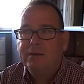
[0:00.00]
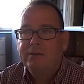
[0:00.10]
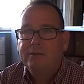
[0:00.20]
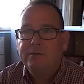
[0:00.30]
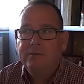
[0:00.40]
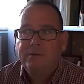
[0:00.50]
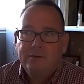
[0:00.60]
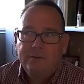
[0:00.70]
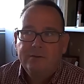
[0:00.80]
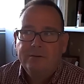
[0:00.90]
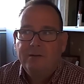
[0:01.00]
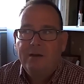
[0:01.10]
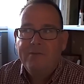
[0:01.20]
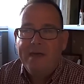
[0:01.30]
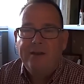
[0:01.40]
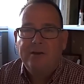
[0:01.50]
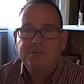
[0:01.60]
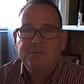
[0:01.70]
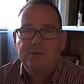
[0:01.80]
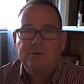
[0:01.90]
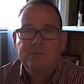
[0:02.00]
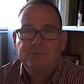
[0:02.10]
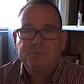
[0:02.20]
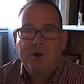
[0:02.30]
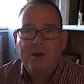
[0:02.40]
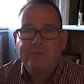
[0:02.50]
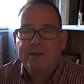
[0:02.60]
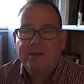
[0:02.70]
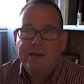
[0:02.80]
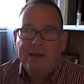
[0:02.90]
and that also was part of it.